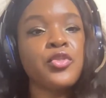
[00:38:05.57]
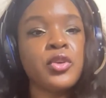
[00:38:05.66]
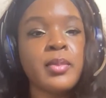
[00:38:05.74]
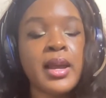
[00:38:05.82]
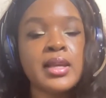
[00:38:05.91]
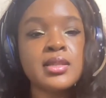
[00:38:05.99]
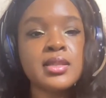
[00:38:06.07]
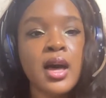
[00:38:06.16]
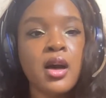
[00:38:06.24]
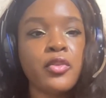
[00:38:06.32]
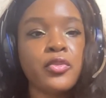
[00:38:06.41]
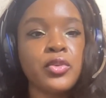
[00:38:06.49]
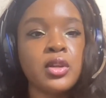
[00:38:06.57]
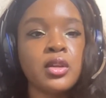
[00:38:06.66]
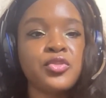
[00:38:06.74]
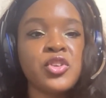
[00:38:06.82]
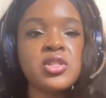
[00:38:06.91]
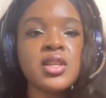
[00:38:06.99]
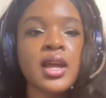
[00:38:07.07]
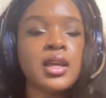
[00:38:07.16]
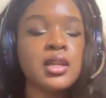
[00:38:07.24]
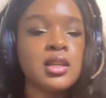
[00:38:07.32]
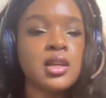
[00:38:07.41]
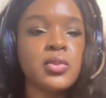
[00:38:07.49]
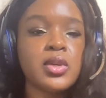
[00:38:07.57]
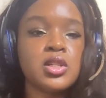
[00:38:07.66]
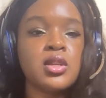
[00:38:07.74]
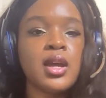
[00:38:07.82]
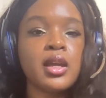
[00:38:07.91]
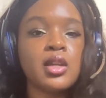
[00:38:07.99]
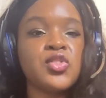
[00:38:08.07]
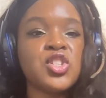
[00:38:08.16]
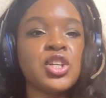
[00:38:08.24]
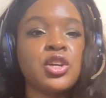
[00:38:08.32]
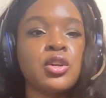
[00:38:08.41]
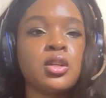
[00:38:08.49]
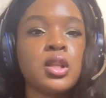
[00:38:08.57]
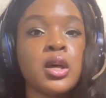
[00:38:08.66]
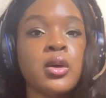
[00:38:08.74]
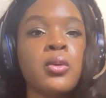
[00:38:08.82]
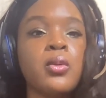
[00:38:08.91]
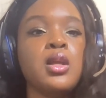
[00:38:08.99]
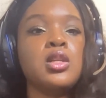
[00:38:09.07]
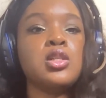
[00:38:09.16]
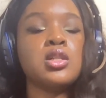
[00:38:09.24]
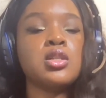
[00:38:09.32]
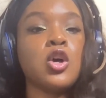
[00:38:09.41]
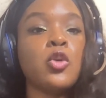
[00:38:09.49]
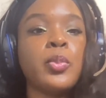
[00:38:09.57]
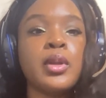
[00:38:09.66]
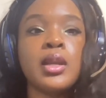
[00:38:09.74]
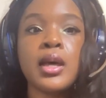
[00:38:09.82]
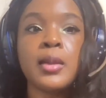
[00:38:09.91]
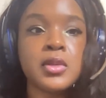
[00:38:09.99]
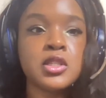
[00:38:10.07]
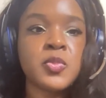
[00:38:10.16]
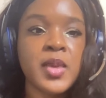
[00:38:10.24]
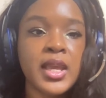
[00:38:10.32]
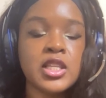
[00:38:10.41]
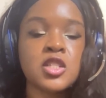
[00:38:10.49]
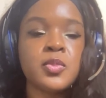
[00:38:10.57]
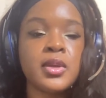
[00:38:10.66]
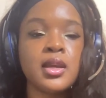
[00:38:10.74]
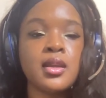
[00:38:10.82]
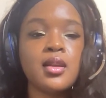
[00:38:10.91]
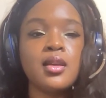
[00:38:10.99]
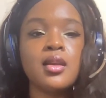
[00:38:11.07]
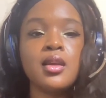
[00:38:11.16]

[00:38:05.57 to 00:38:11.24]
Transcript: for myself, the first thing I could have done was, I could have secured a loan and just opened up a space, but